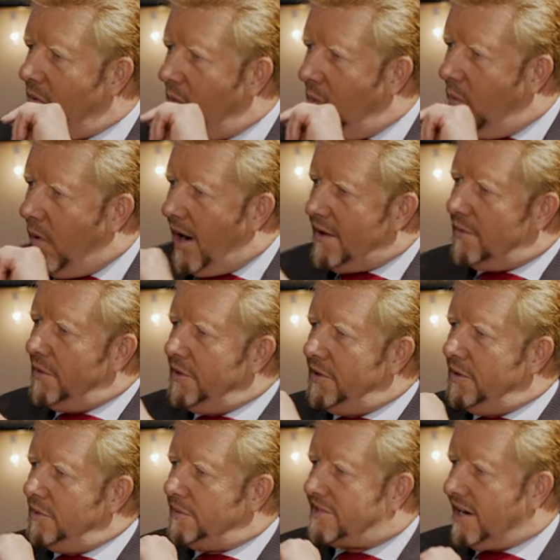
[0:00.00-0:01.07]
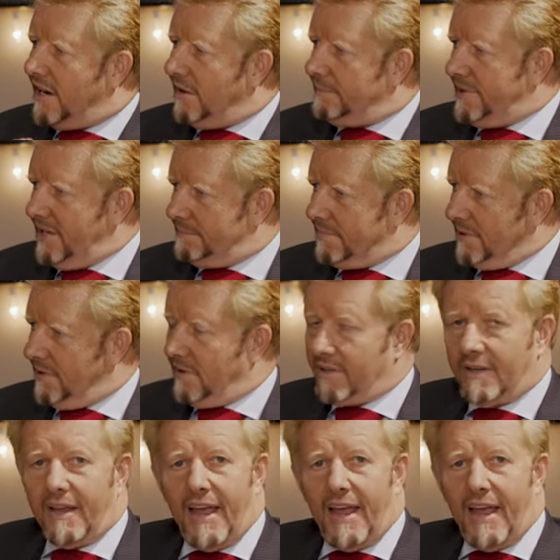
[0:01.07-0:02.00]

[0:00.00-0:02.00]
what would you tell people